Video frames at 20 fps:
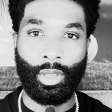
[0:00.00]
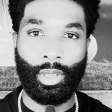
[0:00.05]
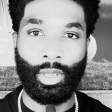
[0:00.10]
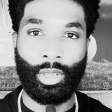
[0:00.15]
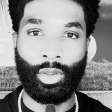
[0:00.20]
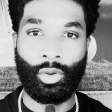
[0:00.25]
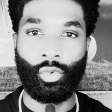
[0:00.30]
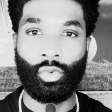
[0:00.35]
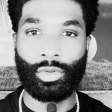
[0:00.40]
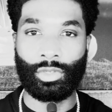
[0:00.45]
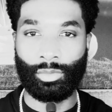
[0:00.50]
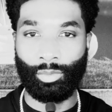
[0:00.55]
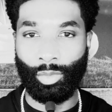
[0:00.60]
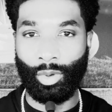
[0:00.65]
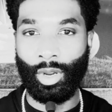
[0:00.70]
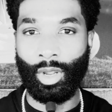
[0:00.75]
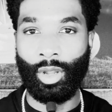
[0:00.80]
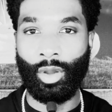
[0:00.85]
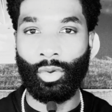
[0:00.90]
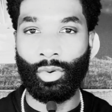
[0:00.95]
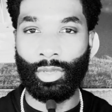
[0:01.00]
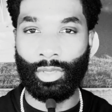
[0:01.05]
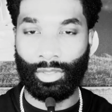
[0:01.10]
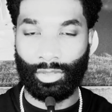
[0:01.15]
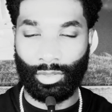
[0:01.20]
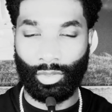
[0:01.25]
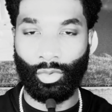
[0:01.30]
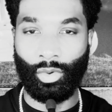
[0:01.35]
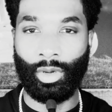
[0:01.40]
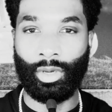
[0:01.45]
and Chris Brown
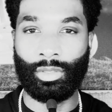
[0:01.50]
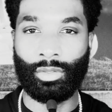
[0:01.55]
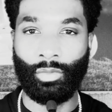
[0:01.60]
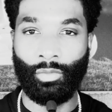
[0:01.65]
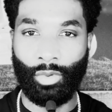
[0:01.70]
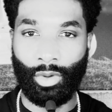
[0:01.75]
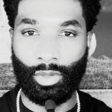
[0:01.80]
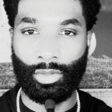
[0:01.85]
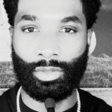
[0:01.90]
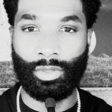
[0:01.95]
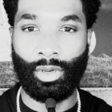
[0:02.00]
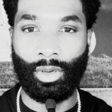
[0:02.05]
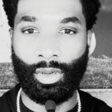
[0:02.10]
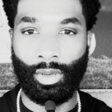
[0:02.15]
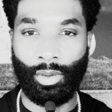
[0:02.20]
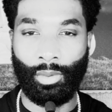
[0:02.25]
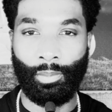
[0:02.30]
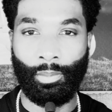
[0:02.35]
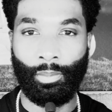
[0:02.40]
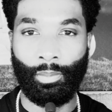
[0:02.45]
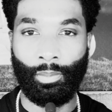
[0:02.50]
is the greatest of all time.